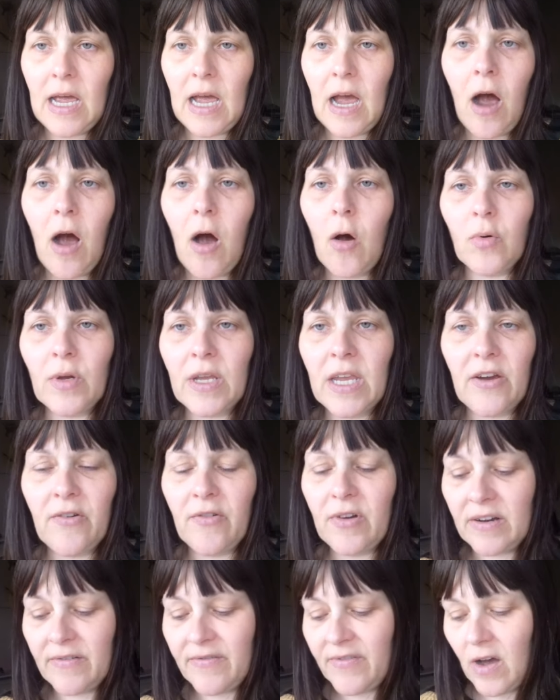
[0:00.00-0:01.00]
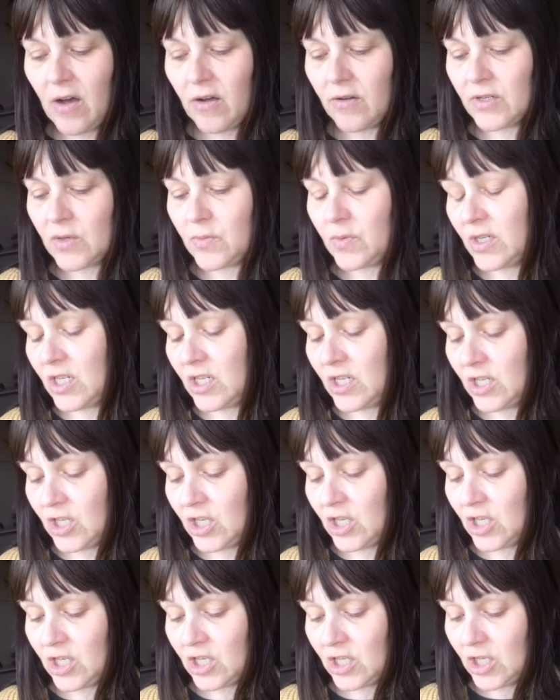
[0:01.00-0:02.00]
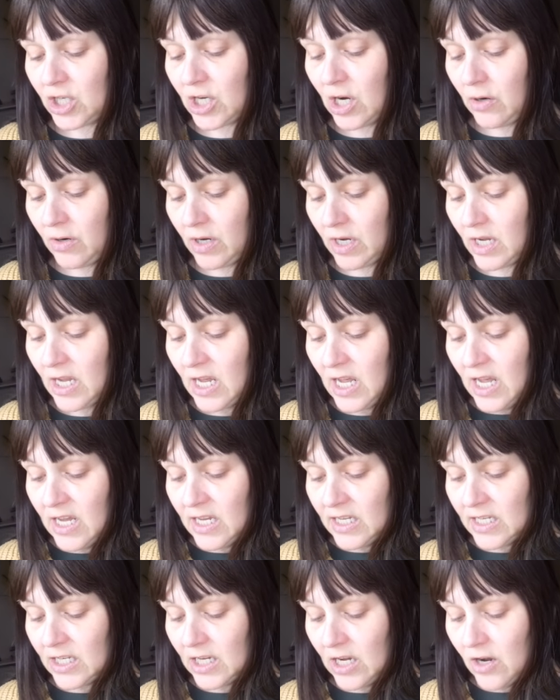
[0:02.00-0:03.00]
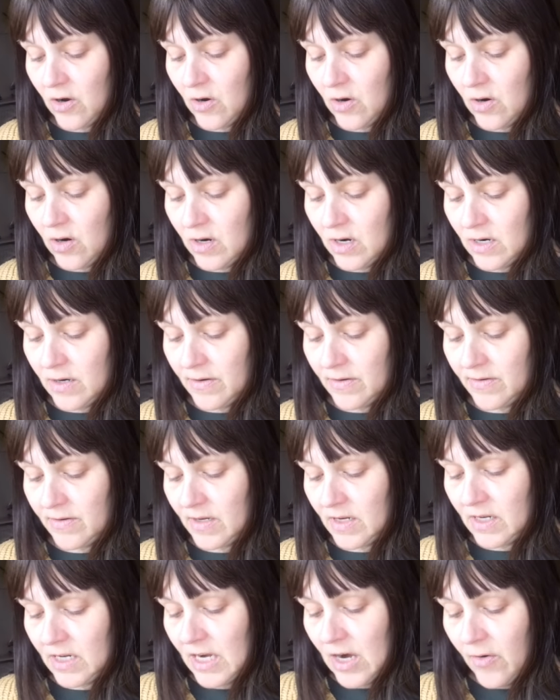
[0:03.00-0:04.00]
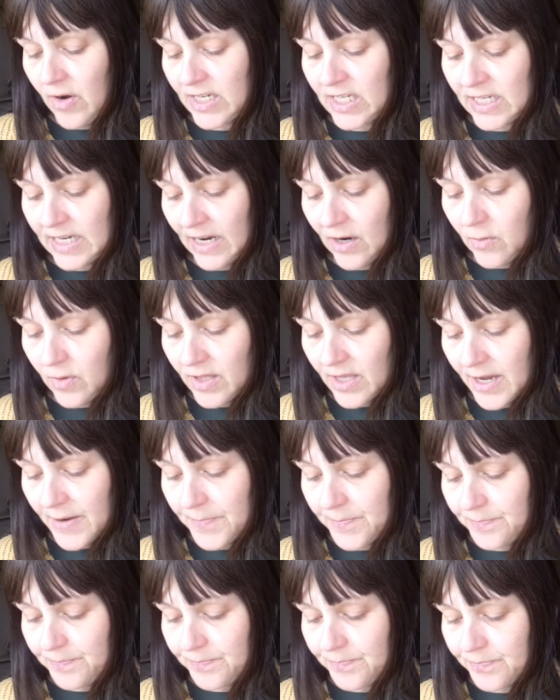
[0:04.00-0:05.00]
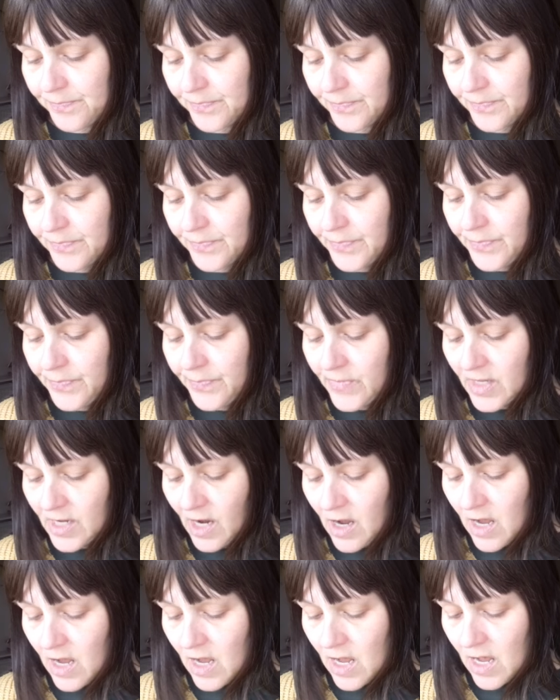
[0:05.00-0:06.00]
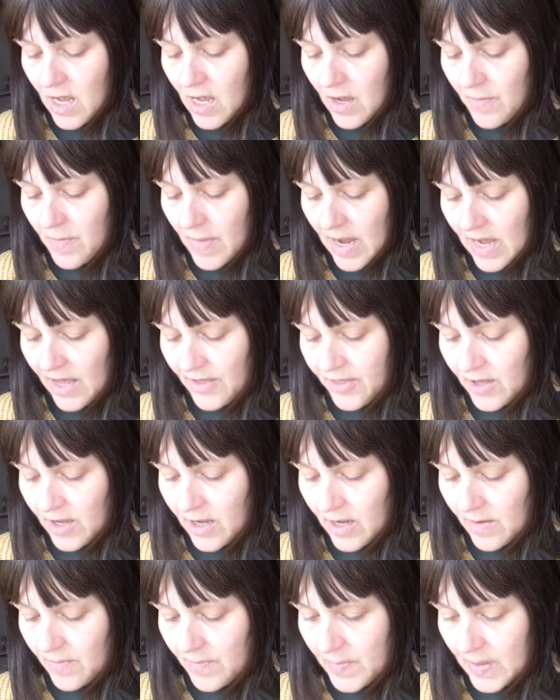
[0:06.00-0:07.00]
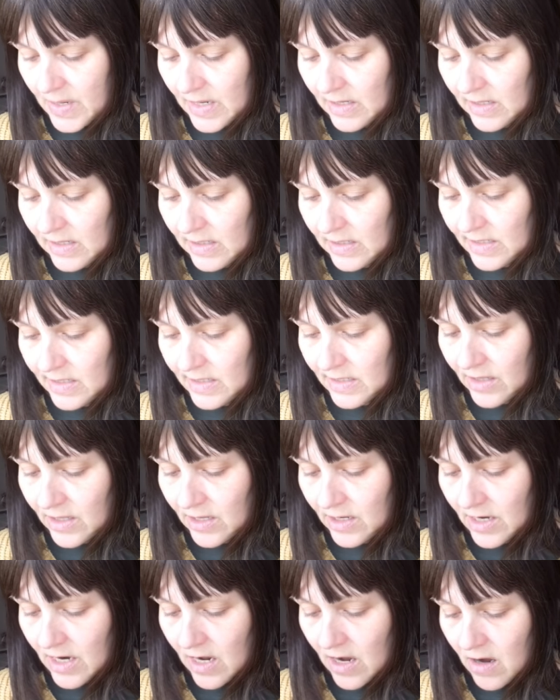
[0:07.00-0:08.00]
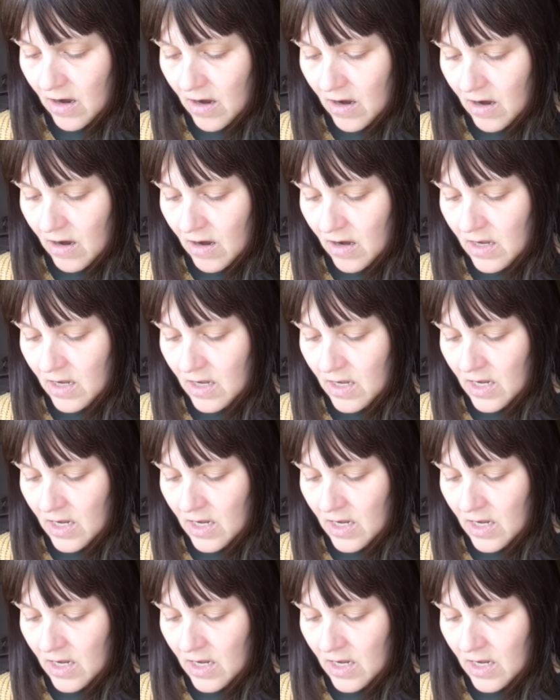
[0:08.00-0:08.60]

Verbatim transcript: a whole year in advance, which is just a joke. So, uh, you know, I stick with it. Um, other bills that are